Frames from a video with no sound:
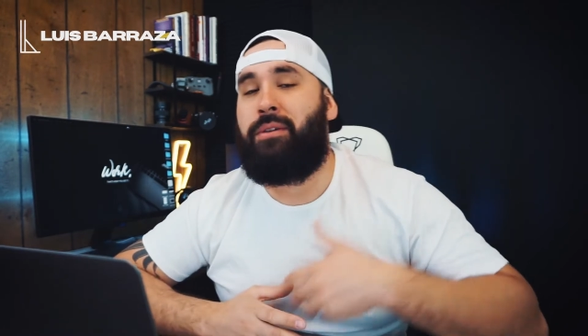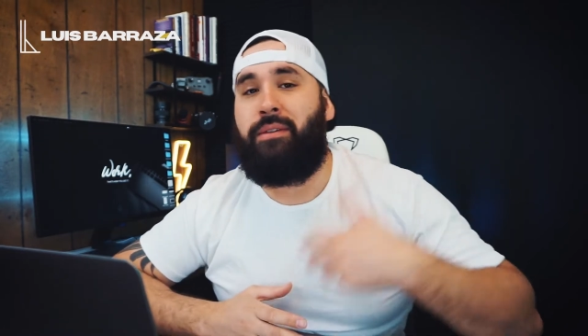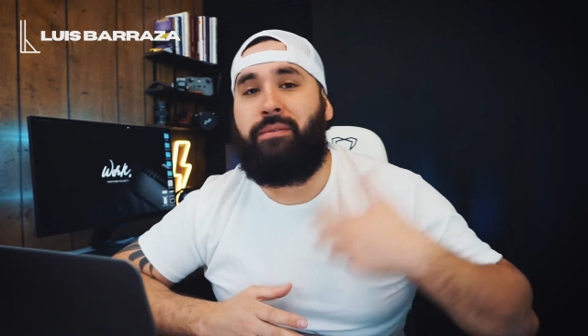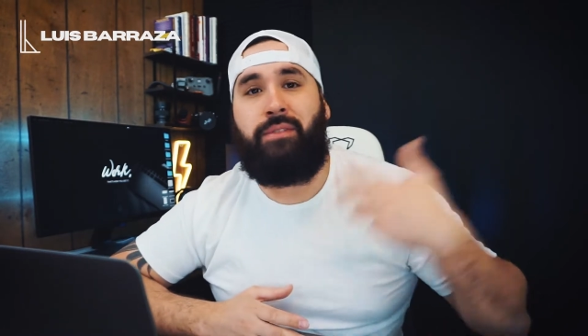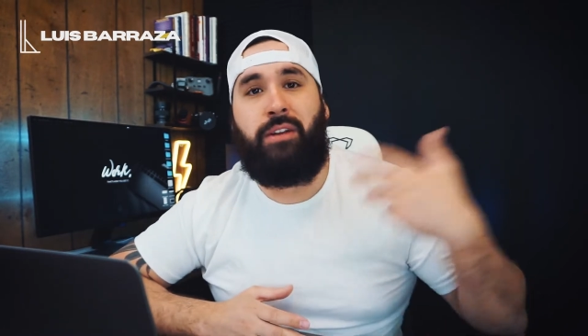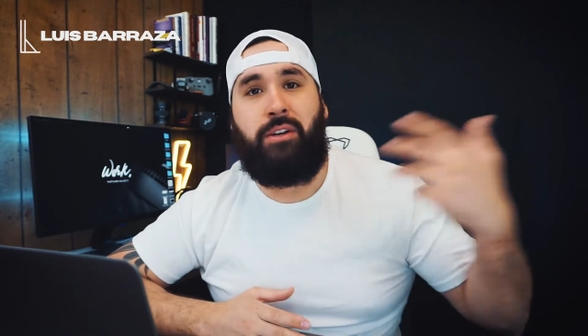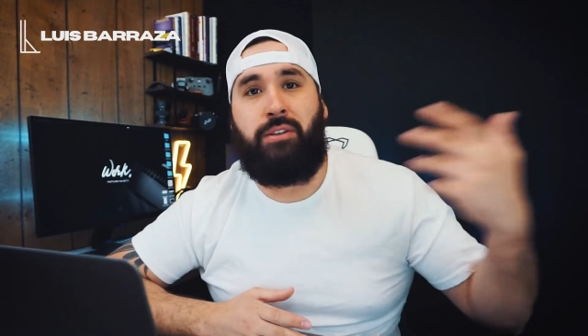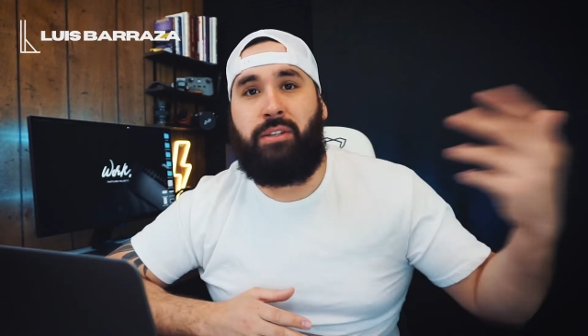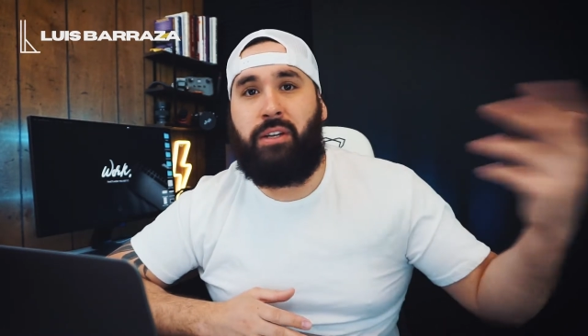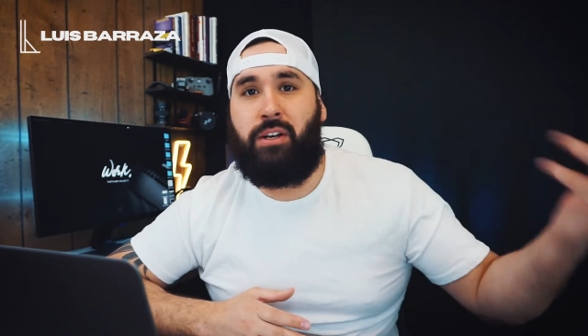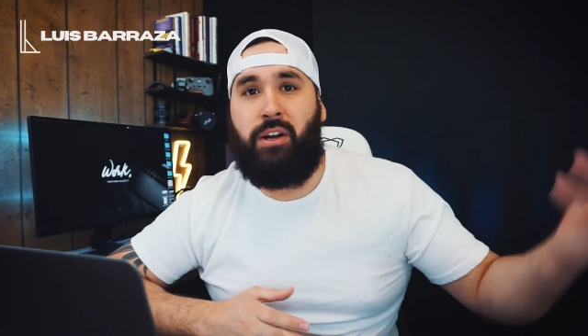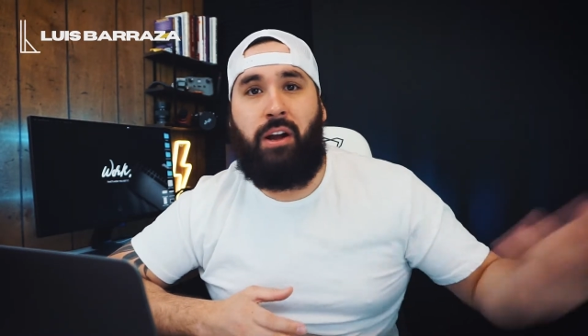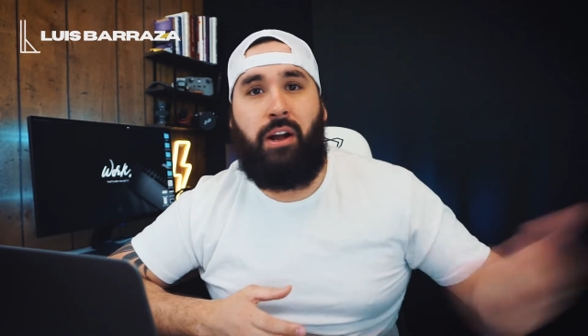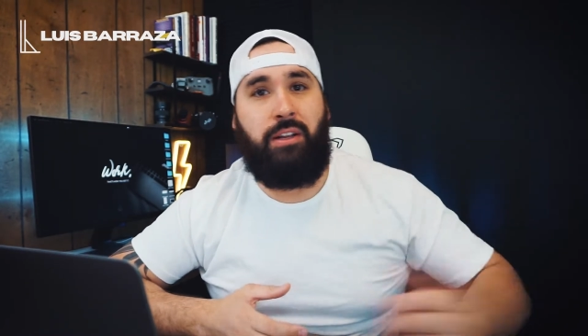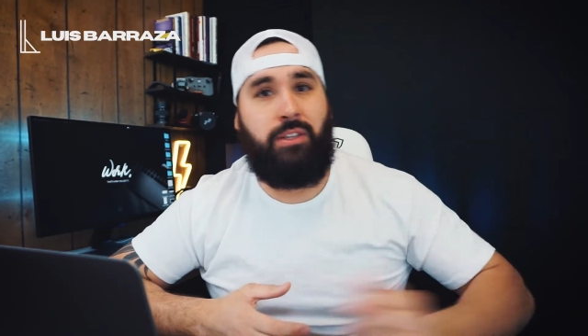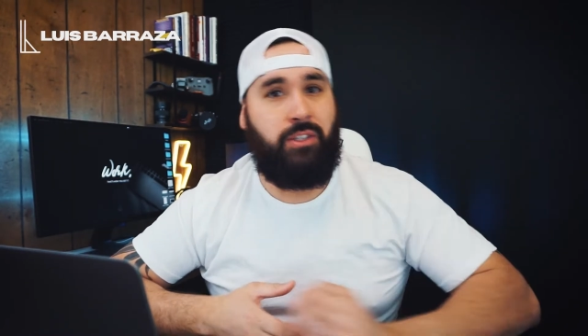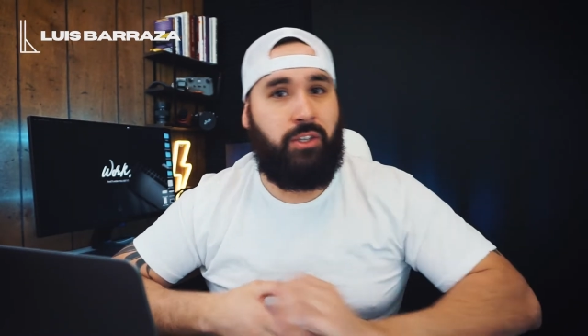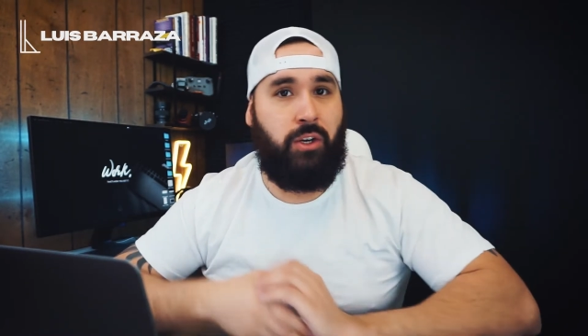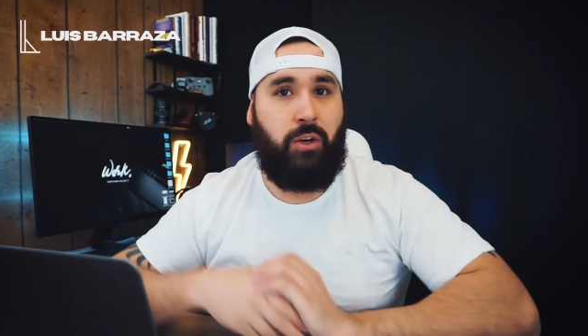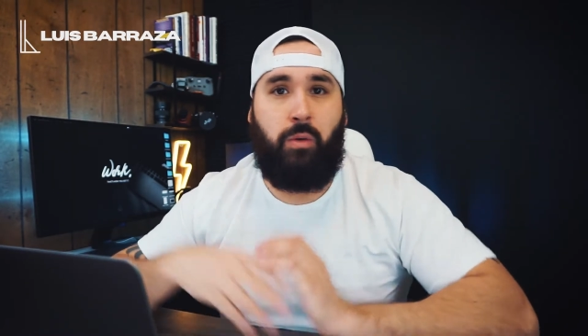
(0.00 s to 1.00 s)
if there's a
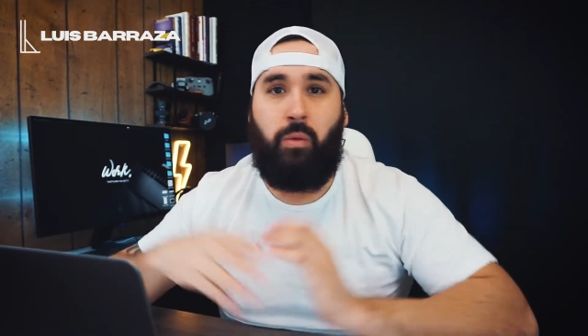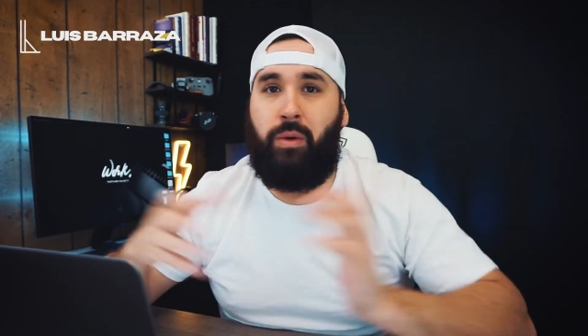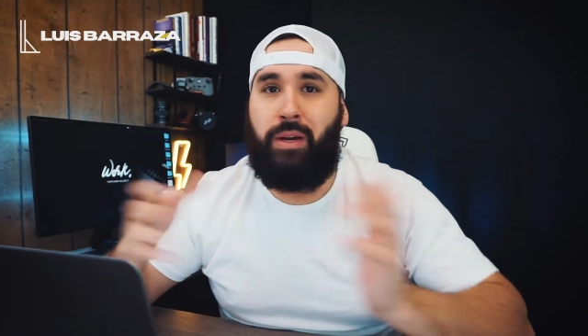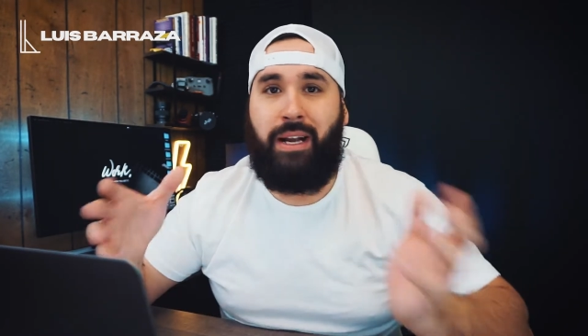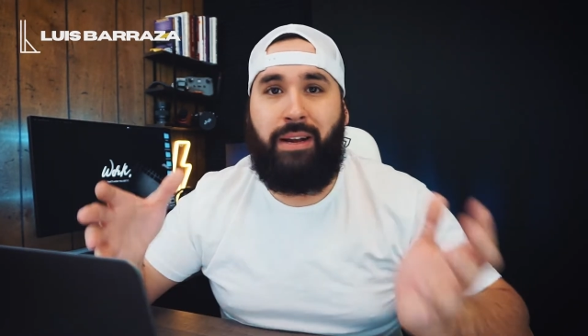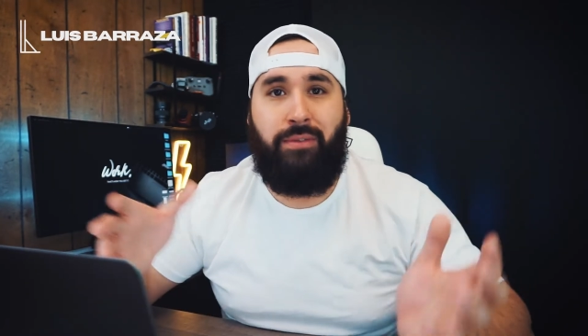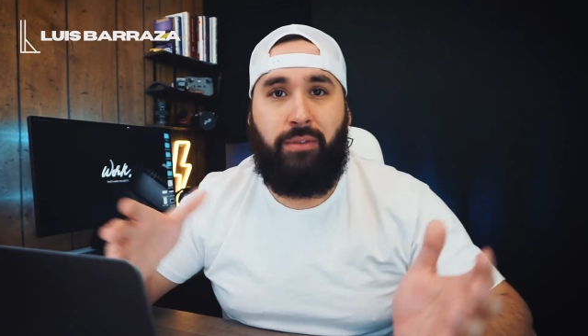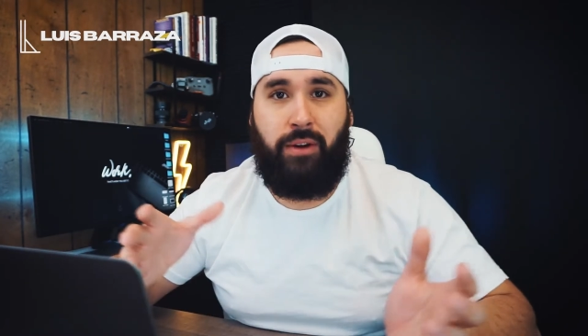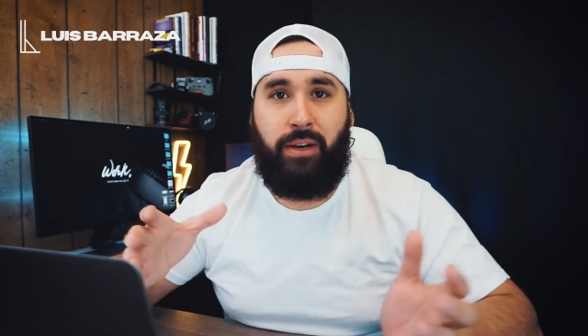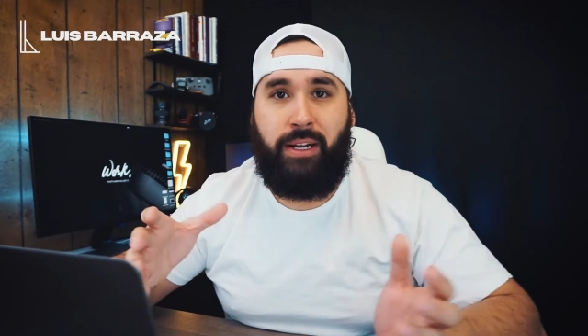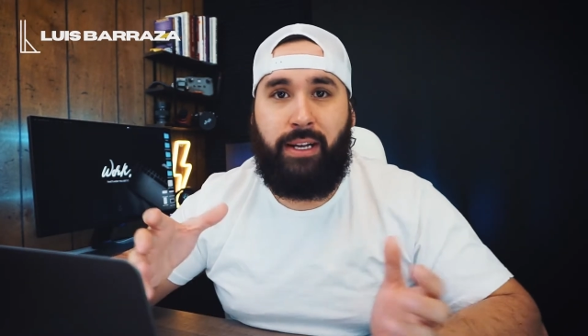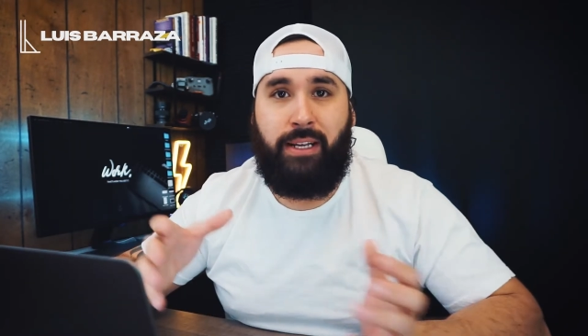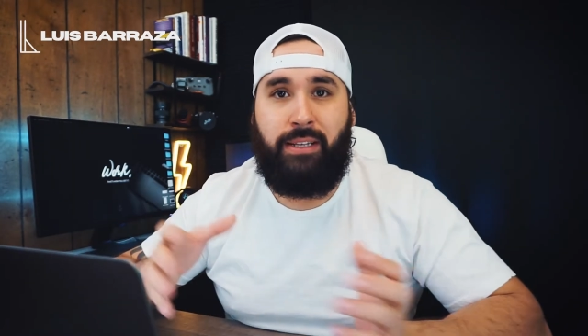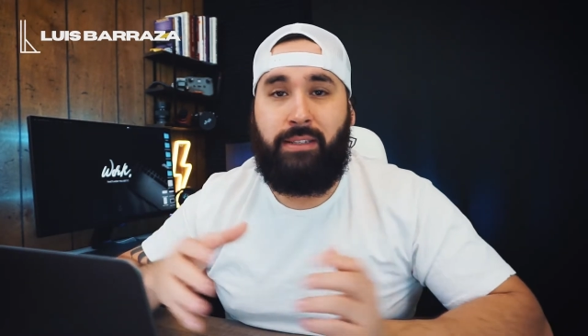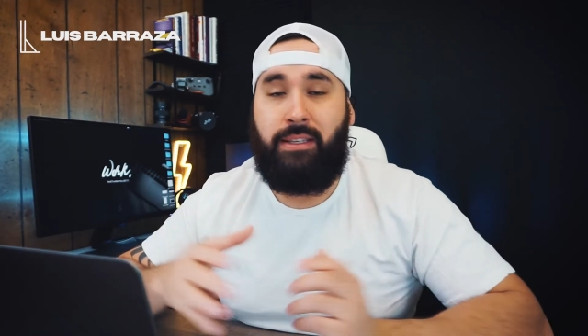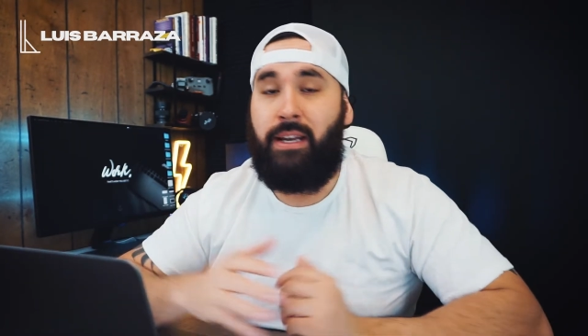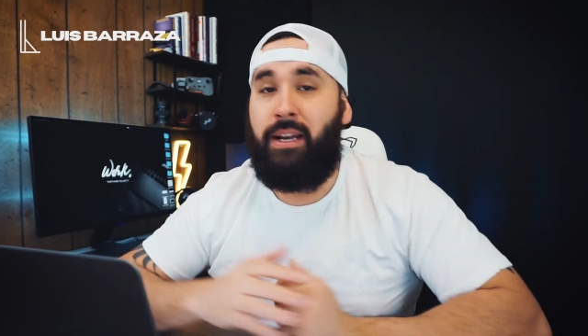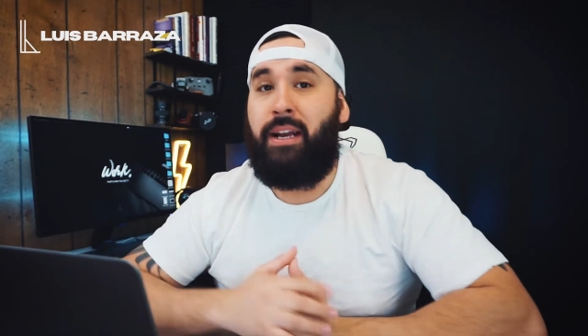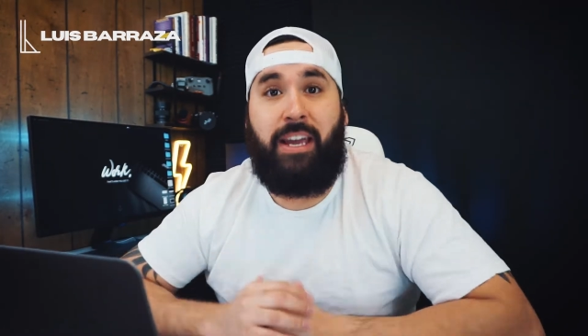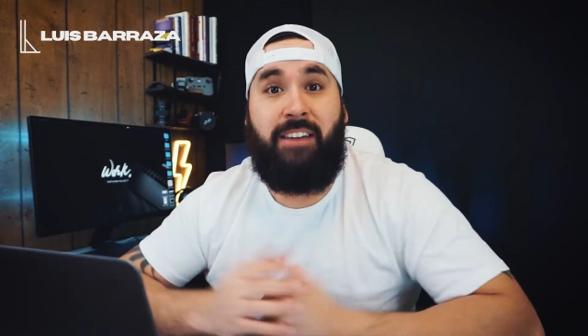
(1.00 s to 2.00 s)
concert, whatever it is,